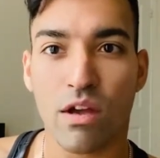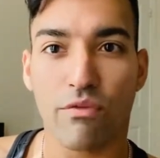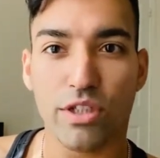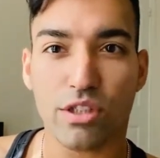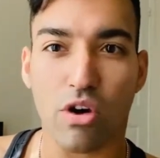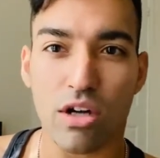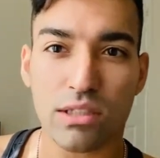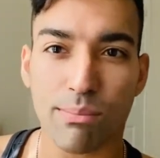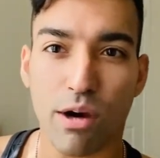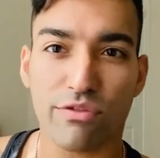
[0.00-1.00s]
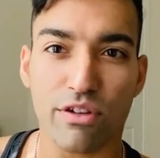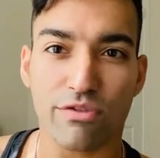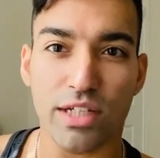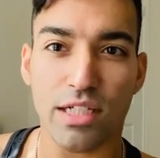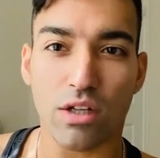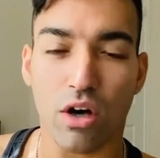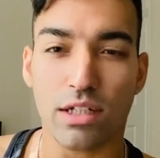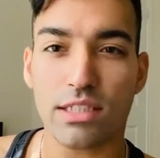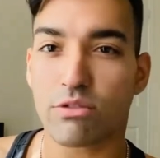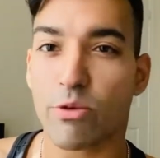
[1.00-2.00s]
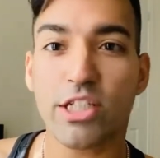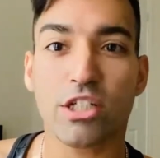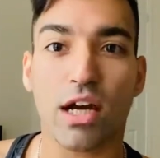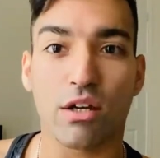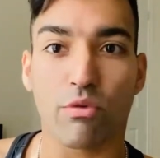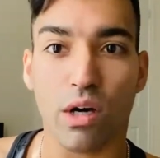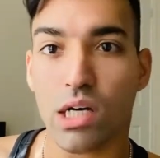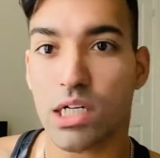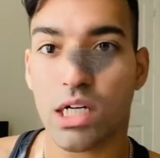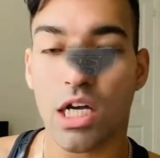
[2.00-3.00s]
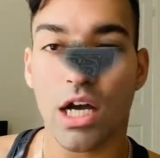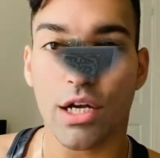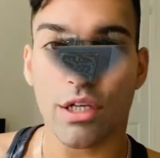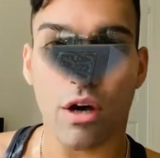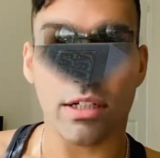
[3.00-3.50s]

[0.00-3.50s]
which costs about $15, which convert your